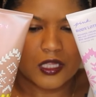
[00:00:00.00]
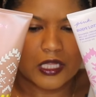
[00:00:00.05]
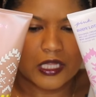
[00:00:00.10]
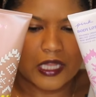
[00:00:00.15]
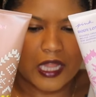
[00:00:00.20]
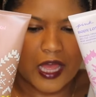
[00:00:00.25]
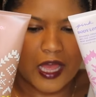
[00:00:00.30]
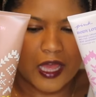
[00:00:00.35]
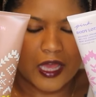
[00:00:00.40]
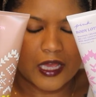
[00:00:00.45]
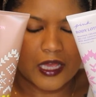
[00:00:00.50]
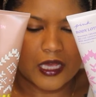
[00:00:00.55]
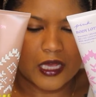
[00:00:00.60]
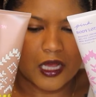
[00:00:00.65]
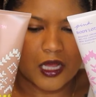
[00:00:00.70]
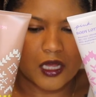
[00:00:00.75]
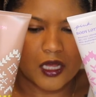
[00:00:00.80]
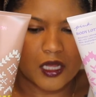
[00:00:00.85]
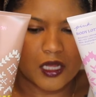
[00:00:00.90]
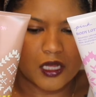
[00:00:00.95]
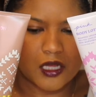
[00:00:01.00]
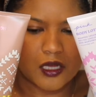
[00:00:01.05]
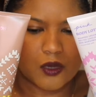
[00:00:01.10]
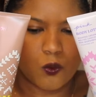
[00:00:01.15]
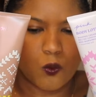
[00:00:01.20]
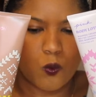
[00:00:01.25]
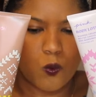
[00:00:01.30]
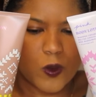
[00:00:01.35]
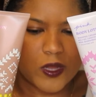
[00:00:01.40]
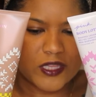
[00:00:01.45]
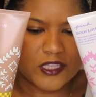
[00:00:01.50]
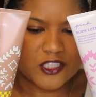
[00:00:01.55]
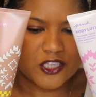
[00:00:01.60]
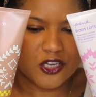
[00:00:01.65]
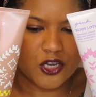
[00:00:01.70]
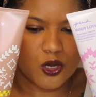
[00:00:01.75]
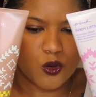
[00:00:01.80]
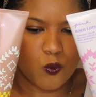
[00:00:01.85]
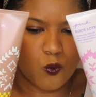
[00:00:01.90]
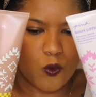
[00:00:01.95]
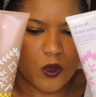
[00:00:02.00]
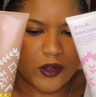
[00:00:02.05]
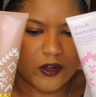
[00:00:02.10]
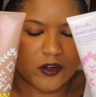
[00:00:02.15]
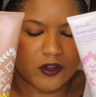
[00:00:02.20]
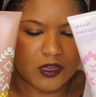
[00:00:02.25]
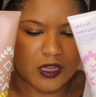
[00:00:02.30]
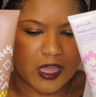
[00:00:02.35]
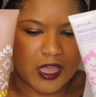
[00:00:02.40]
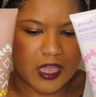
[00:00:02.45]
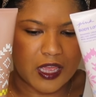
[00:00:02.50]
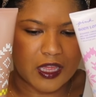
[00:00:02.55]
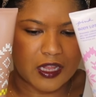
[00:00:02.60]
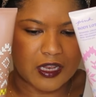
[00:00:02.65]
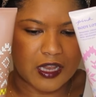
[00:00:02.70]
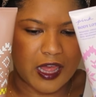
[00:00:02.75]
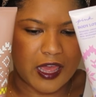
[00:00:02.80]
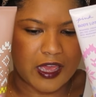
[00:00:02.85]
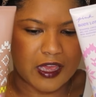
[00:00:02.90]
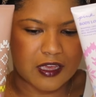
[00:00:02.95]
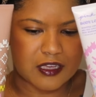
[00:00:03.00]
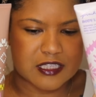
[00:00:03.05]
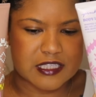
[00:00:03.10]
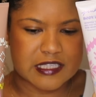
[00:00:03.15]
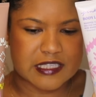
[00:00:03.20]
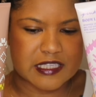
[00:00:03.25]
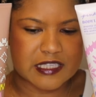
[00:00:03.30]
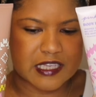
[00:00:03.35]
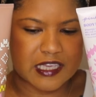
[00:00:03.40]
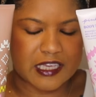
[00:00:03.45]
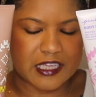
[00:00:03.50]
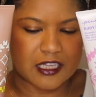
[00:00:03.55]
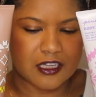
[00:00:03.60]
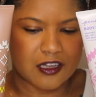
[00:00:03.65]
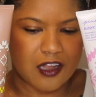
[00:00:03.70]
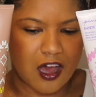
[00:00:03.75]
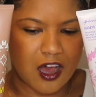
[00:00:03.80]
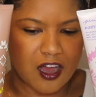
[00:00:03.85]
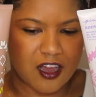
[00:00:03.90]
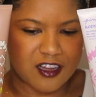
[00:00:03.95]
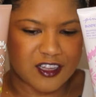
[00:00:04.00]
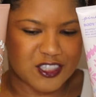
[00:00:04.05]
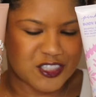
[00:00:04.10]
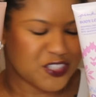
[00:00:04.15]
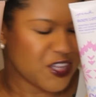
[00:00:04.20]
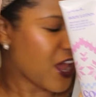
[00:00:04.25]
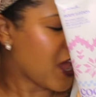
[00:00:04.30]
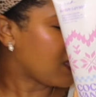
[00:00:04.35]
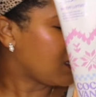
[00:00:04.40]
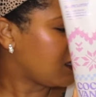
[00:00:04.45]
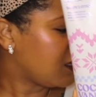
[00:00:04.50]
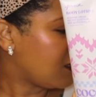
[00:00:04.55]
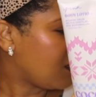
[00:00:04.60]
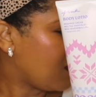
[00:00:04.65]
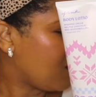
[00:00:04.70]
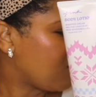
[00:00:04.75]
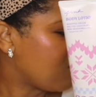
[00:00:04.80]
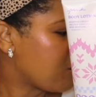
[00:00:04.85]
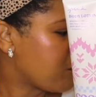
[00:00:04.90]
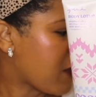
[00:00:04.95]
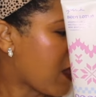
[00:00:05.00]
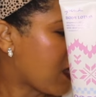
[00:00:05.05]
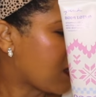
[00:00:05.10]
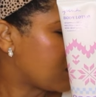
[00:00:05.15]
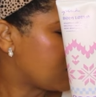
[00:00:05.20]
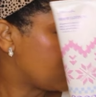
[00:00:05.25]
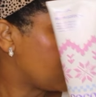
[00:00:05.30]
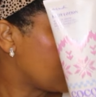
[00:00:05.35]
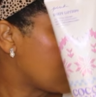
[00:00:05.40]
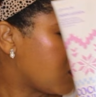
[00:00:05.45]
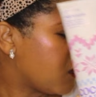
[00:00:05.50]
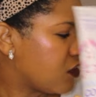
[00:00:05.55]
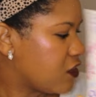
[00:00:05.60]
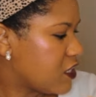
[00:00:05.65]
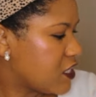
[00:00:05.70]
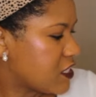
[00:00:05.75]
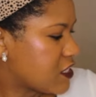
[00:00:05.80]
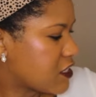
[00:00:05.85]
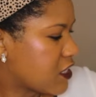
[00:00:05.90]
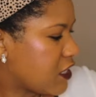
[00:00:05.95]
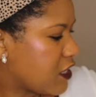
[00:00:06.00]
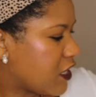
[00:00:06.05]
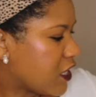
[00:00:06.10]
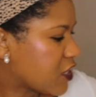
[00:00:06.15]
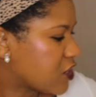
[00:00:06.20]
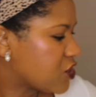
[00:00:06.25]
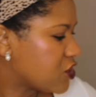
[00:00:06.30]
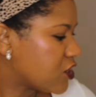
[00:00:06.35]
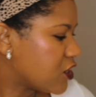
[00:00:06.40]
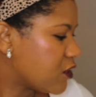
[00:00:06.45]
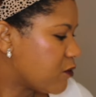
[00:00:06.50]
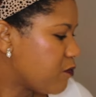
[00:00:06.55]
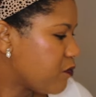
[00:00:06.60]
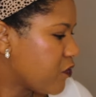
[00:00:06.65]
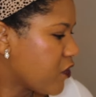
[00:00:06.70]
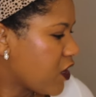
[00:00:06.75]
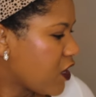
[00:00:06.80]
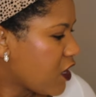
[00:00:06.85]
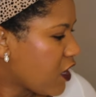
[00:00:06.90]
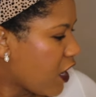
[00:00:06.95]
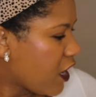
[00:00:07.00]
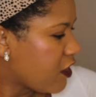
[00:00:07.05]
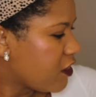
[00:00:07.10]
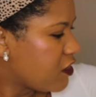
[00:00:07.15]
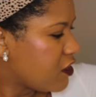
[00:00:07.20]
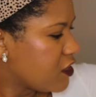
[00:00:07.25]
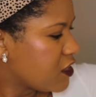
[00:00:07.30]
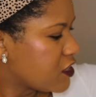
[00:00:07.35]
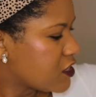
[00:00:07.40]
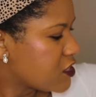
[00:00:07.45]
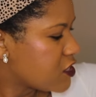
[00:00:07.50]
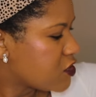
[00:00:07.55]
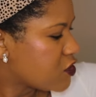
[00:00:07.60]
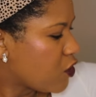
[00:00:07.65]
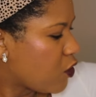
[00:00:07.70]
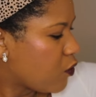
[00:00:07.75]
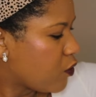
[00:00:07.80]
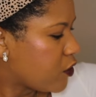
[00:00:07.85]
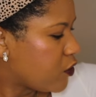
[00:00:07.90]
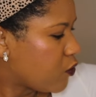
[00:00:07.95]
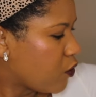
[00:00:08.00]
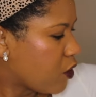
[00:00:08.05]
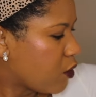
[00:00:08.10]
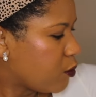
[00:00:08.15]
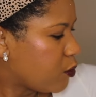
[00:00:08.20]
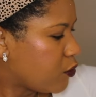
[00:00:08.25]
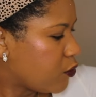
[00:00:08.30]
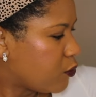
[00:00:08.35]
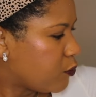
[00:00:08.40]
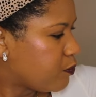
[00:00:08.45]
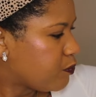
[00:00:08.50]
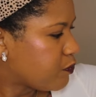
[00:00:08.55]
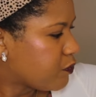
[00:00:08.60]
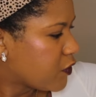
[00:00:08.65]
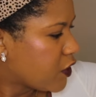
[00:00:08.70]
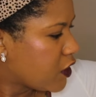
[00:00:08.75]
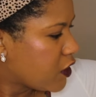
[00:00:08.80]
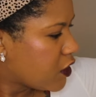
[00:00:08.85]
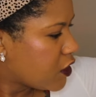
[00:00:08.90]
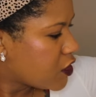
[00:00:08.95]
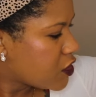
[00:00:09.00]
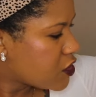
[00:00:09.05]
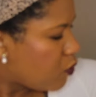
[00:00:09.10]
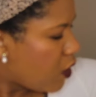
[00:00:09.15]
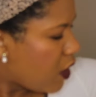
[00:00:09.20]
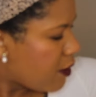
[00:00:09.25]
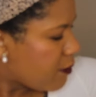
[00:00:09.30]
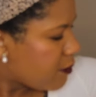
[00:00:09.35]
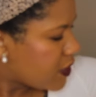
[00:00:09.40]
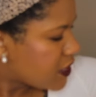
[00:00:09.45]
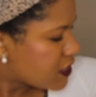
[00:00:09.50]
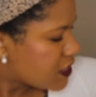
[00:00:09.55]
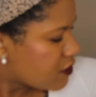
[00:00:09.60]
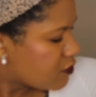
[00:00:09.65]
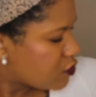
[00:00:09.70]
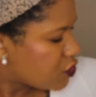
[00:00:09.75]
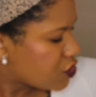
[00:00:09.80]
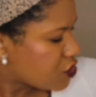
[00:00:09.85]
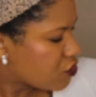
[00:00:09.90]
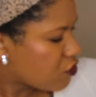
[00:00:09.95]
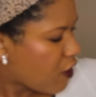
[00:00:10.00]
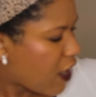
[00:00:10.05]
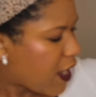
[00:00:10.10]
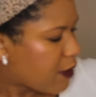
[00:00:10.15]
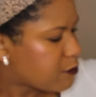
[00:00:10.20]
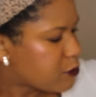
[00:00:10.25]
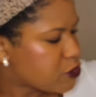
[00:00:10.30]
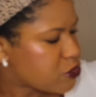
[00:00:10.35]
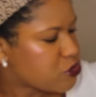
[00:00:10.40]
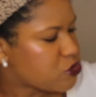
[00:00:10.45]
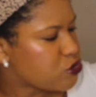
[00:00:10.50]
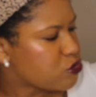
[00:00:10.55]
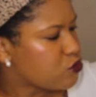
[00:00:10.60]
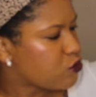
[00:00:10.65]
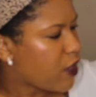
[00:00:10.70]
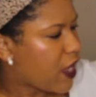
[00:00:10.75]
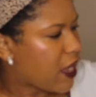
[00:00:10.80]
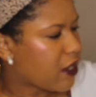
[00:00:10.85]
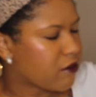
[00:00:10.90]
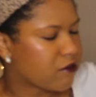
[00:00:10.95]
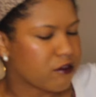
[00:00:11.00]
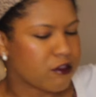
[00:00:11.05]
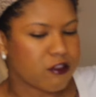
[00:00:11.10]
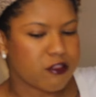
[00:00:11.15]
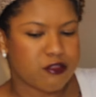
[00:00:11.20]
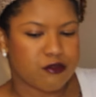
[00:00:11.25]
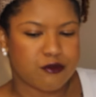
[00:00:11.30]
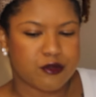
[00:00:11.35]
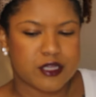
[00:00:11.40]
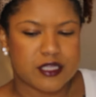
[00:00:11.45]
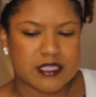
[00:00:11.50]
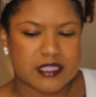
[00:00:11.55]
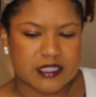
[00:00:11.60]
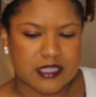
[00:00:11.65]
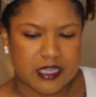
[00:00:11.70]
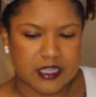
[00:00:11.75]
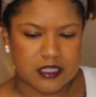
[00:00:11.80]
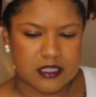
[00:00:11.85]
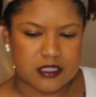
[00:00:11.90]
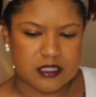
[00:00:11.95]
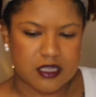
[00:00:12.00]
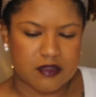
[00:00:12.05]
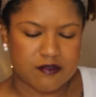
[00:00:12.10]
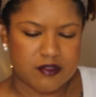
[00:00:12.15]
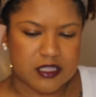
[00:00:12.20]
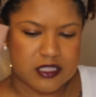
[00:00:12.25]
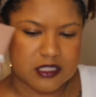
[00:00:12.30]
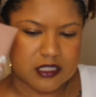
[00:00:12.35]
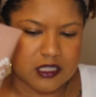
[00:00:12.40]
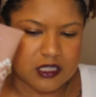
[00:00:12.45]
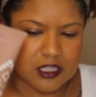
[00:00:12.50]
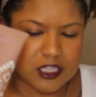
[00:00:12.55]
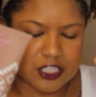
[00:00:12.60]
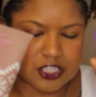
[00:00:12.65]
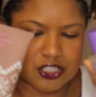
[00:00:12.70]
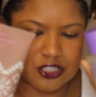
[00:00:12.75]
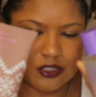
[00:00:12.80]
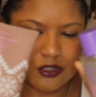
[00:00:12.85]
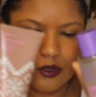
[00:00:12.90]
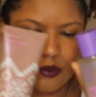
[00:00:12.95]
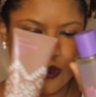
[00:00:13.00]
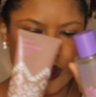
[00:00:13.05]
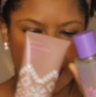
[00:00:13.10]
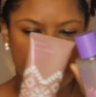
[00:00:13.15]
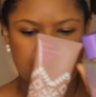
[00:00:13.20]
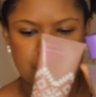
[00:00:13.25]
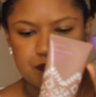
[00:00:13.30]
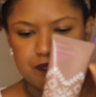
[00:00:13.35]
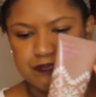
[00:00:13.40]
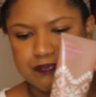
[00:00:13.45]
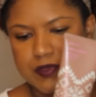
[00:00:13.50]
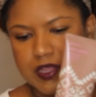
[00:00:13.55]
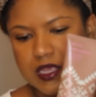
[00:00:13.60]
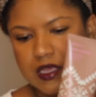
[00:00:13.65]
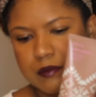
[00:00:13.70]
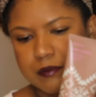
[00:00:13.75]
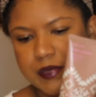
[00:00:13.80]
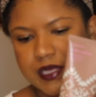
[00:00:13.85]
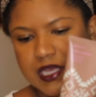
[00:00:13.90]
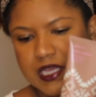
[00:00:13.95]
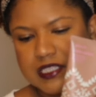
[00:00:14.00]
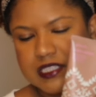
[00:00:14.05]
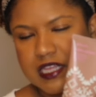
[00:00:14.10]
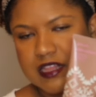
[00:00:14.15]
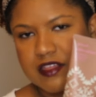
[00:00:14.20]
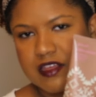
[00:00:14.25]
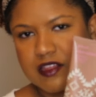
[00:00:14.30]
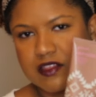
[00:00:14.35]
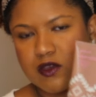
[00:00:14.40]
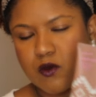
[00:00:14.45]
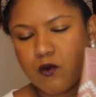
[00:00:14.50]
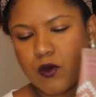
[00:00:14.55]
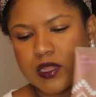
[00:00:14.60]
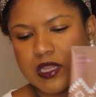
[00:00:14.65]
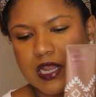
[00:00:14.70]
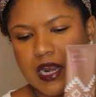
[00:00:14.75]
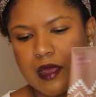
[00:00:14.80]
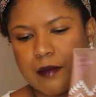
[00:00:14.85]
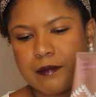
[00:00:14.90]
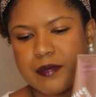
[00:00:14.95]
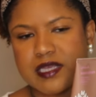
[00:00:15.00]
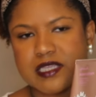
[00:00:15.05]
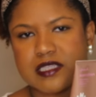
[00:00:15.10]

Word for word: like uh, winter wonderland, like ski lodge. I love the packaging on this collection. I think it's so adorable. Well, I must have just grabbed two out of the three scents of this collection, okay? because I think the one that I'm